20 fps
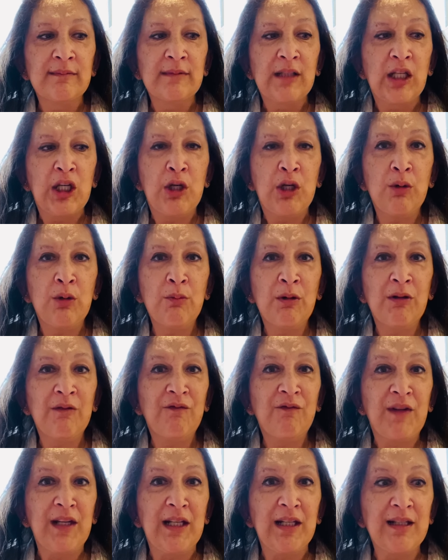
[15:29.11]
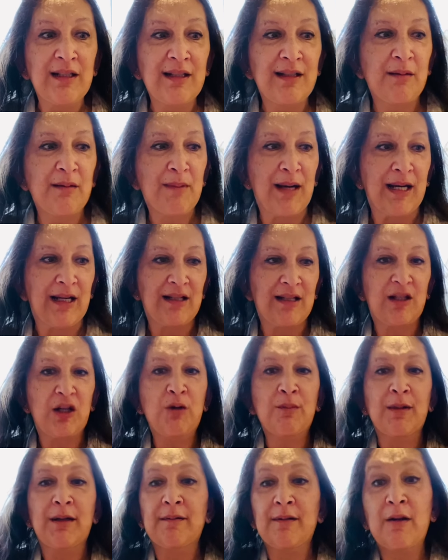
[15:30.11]
human feelings that make us
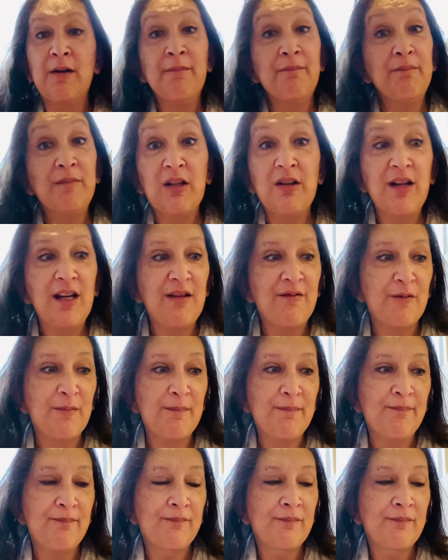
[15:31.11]
human. Nope, don't have them.